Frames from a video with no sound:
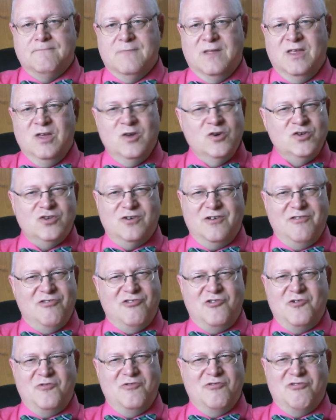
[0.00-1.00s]
Usually
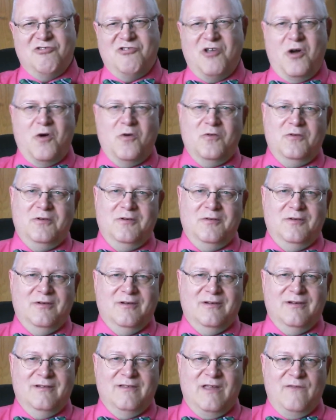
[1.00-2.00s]
students don't.
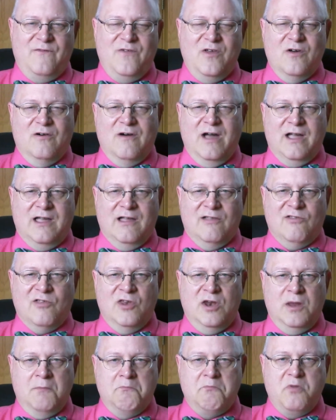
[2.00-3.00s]
They feel like it's
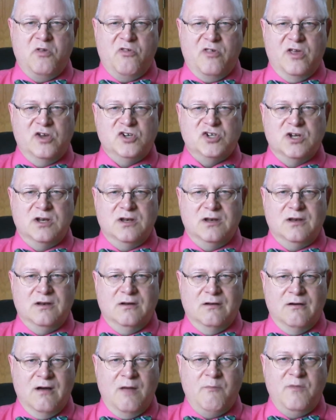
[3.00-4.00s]
an imposition.
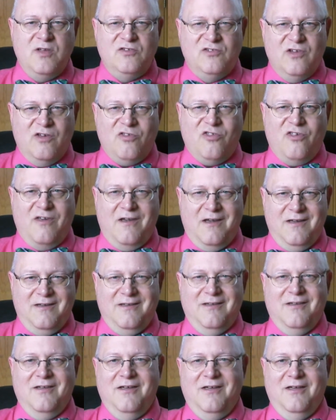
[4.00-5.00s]
Let me just say,
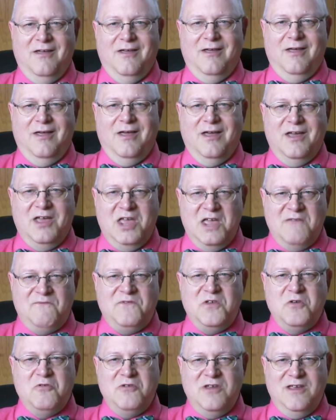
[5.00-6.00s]
if
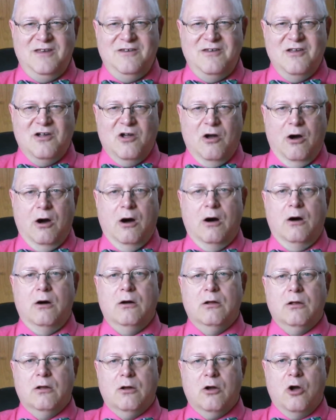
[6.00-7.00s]
you need to call,
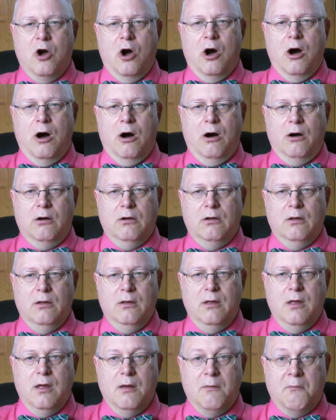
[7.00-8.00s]
call.
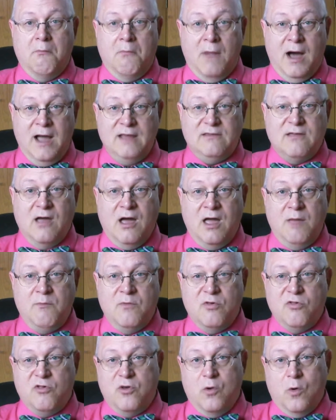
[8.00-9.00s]
My time
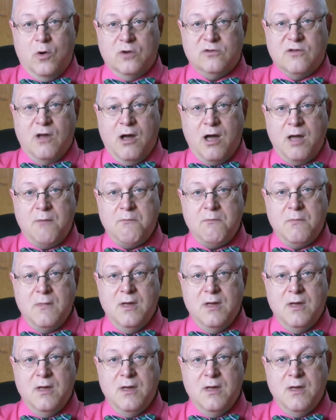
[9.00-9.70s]
is your time.